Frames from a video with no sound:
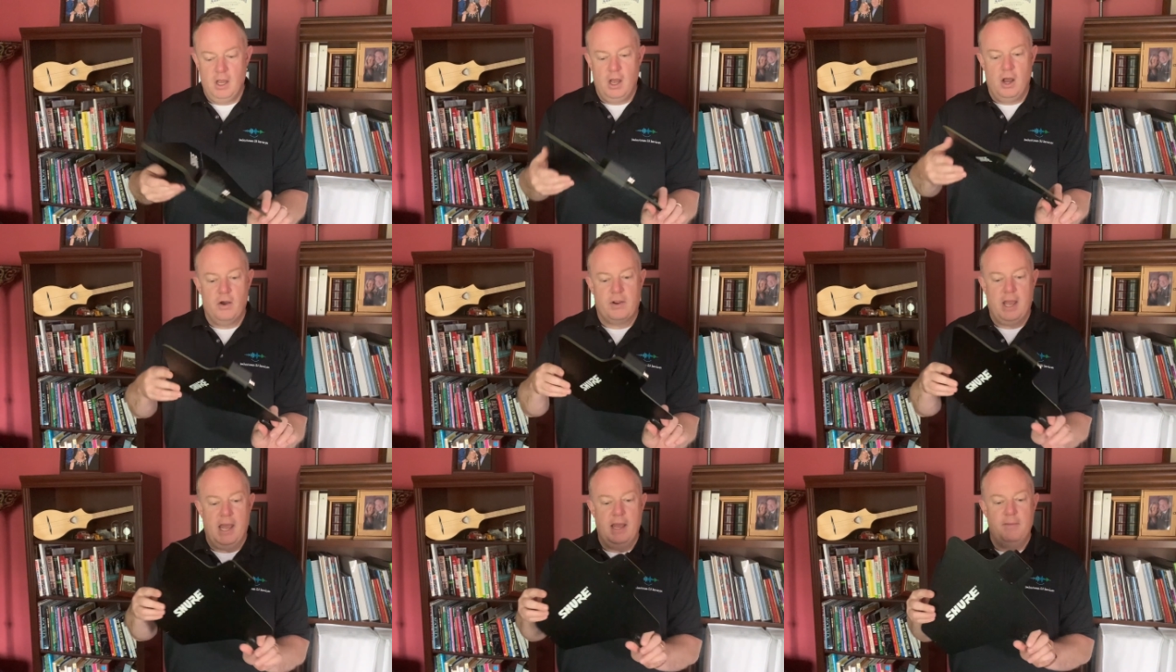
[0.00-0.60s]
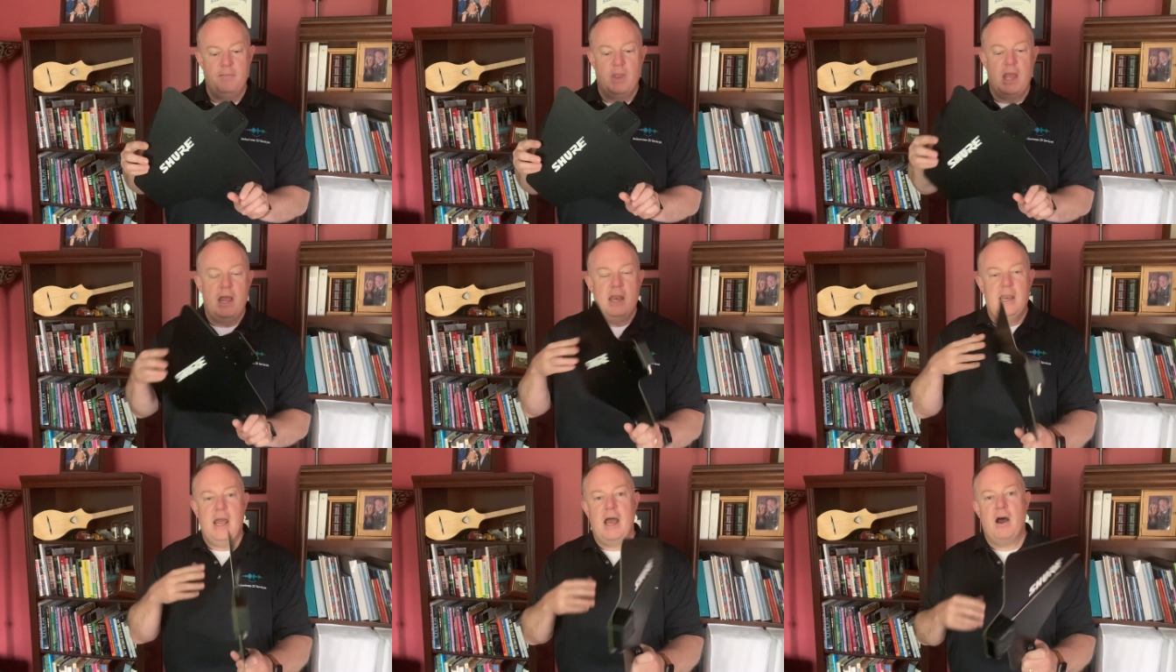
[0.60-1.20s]
Okay,
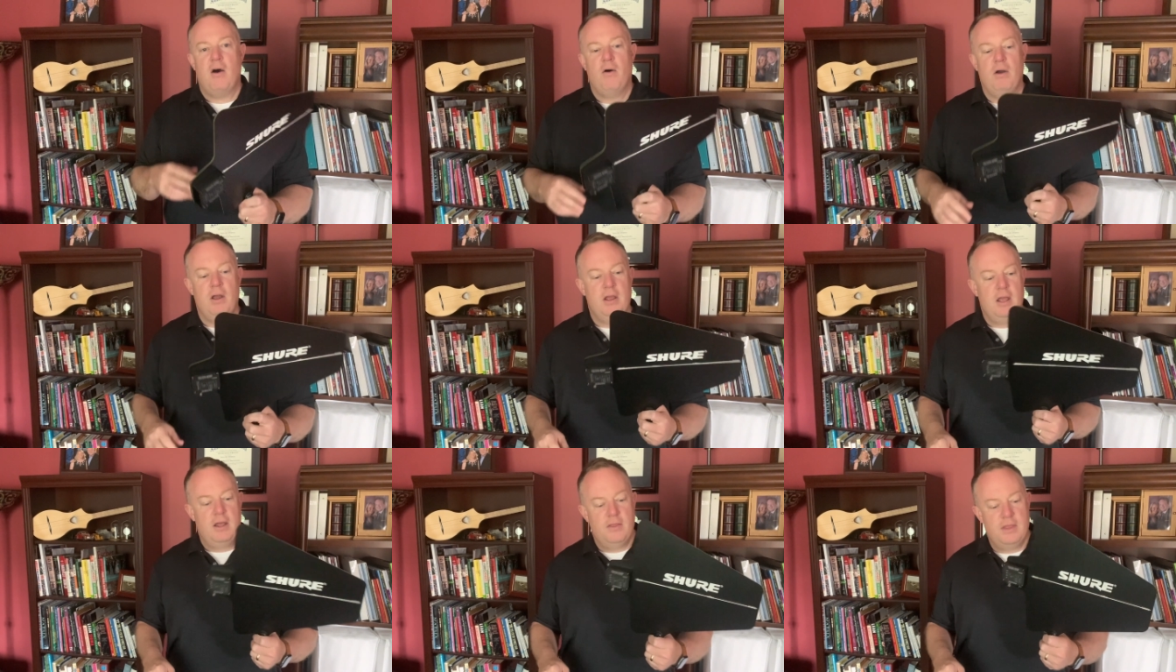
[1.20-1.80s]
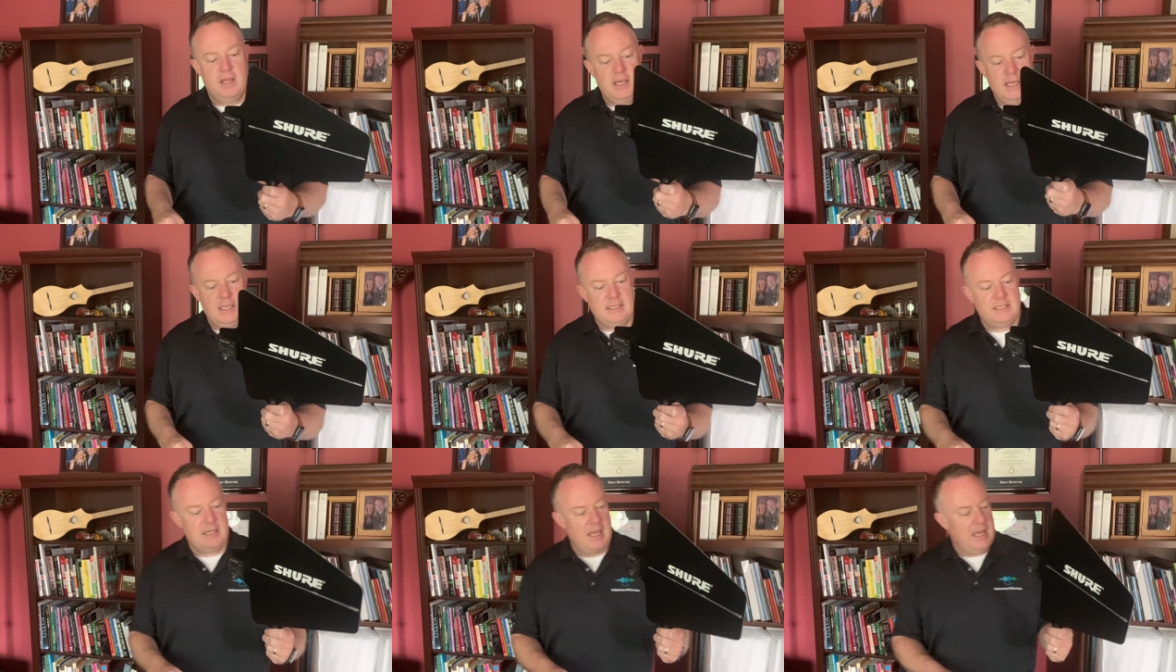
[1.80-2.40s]
now
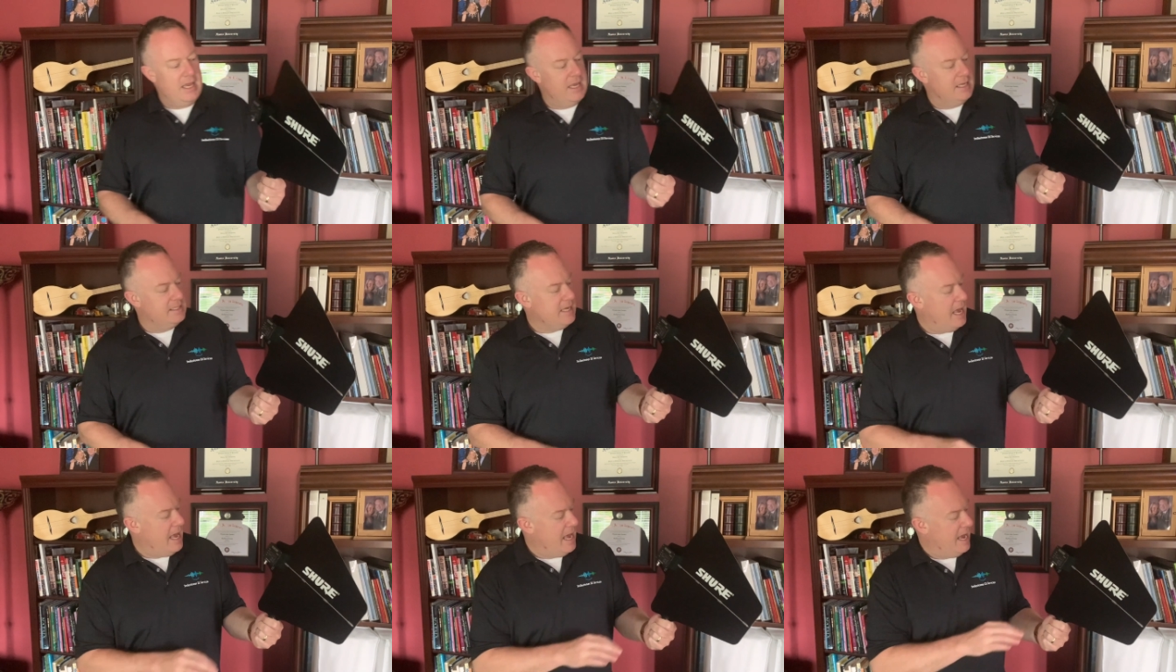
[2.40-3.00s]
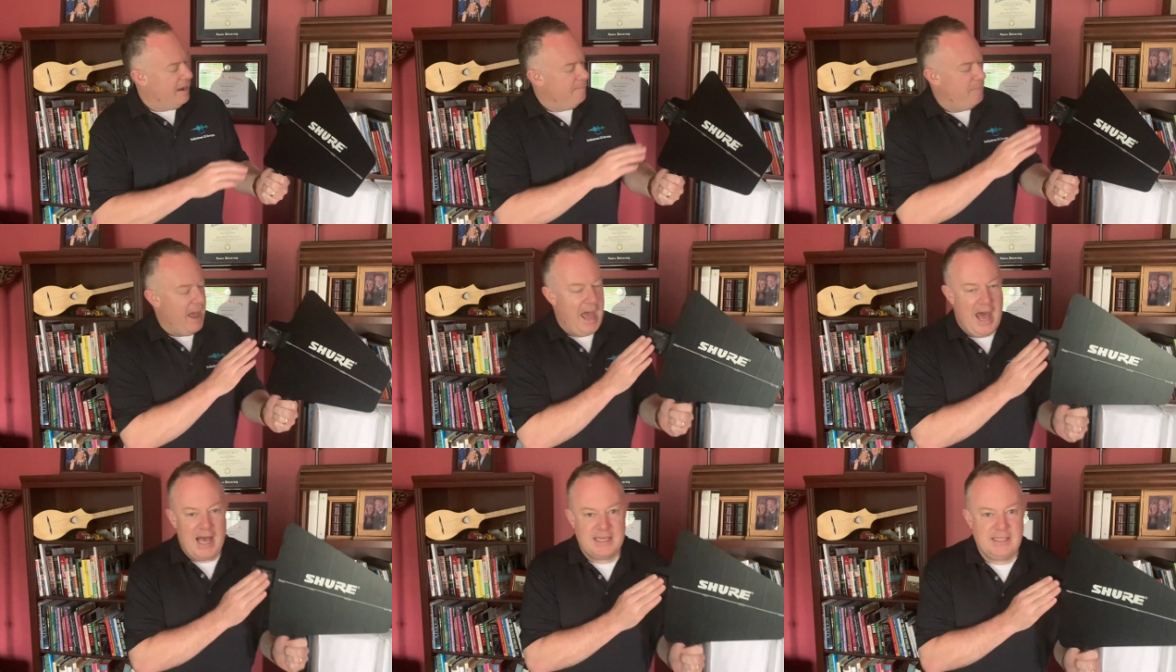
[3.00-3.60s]
this is a
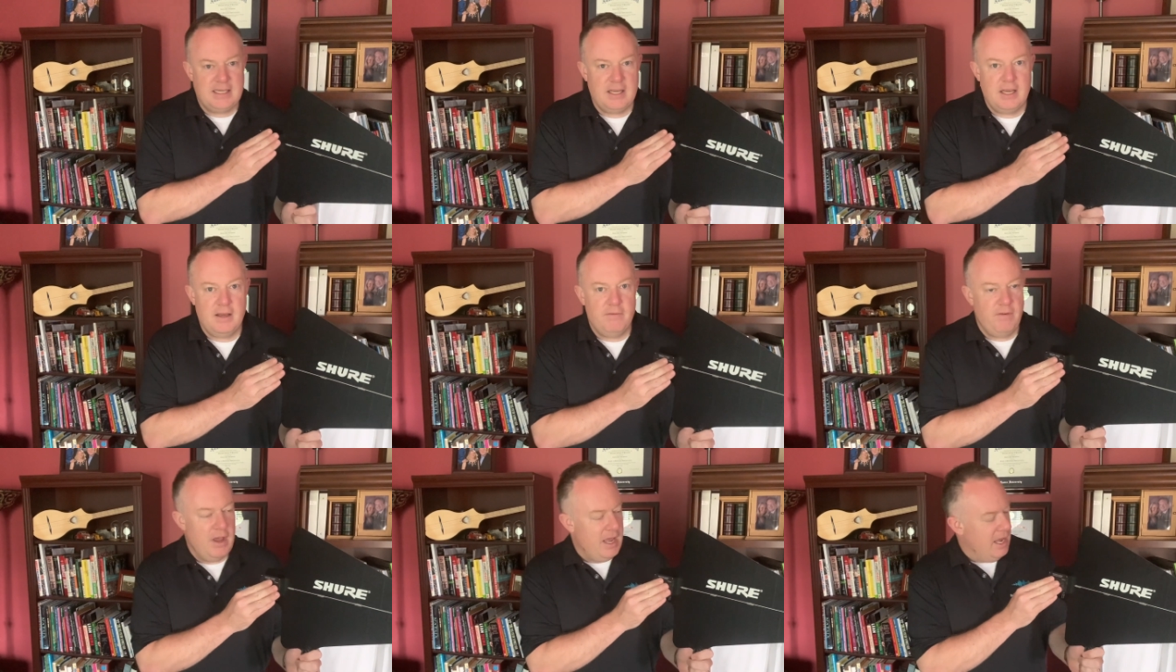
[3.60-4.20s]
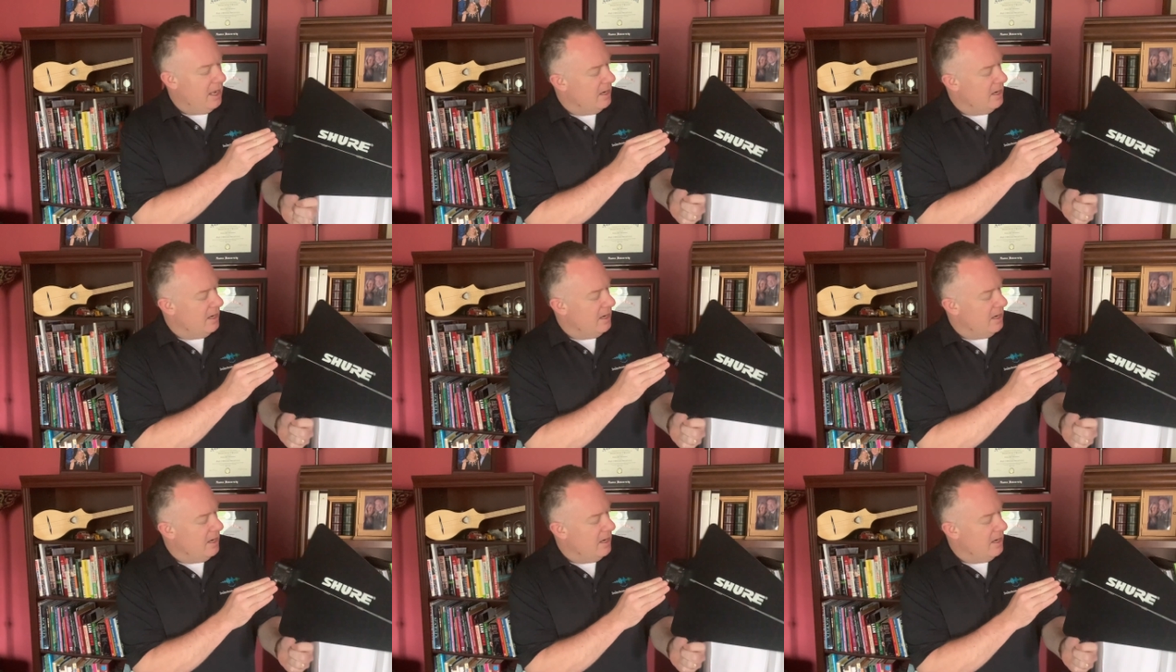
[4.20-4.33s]
passive,